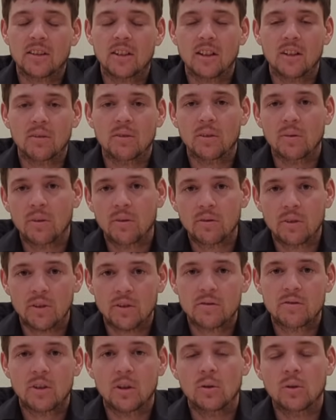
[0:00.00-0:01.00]
tell from the
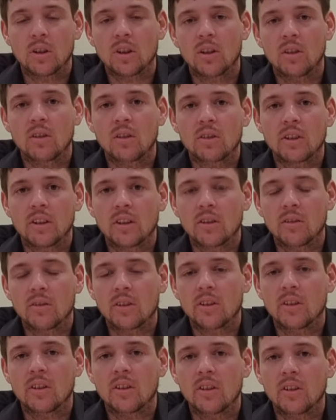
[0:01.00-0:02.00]
first phone call, if
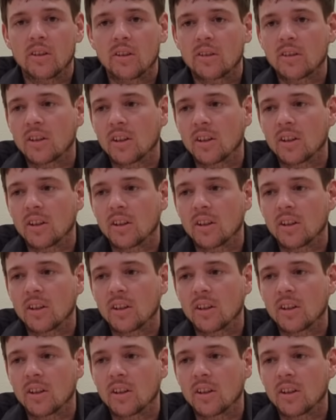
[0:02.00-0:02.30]
they're, or,